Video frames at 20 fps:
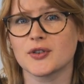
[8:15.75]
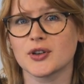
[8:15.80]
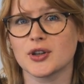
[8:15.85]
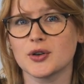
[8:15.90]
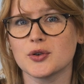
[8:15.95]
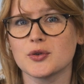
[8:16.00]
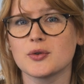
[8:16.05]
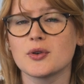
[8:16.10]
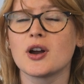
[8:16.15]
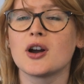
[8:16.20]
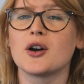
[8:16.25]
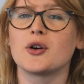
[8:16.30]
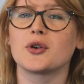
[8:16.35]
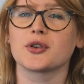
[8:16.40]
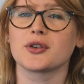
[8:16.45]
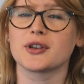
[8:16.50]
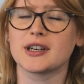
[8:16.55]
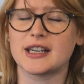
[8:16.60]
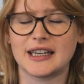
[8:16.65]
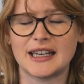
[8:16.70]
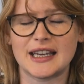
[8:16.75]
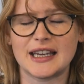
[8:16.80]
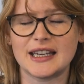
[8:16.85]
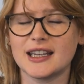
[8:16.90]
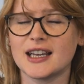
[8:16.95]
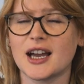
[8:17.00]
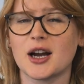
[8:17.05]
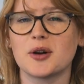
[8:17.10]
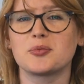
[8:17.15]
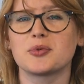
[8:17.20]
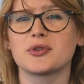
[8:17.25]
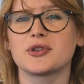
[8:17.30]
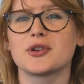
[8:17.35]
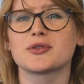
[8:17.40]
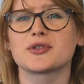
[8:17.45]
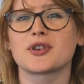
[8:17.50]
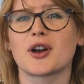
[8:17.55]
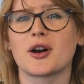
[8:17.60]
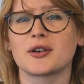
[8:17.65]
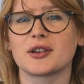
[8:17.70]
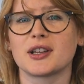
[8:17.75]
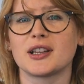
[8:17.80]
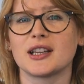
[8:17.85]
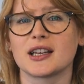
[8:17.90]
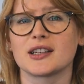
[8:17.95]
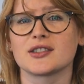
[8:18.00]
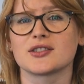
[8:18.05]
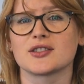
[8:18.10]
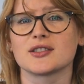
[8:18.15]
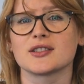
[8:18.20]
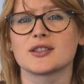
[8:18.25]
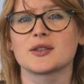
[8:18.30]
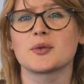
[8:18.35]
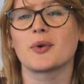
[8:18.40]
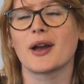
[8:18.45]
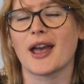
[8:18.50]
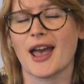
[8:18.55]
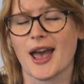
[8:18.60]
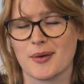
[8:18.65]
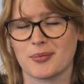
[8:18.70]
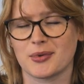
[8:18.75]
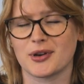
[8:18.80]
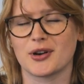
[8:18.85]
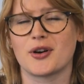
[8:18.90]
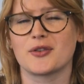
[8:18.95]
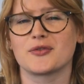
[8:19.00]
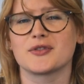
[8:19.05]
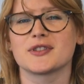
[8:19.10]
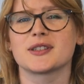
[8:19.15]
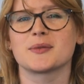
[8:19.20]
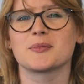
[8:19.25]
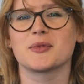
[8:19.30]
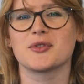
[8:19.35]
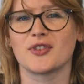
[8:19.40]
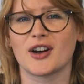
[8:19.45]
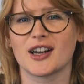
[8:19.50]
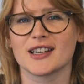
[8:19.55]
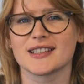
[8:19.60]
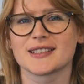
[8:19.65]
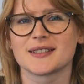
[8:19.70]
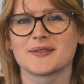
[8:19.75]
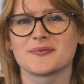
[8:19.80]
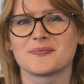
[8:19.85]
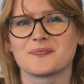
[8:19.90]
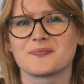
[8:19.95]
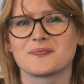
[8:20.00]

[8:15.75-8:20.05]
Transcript: for you, or you need any help with those calculations, we're happy to offer some advice.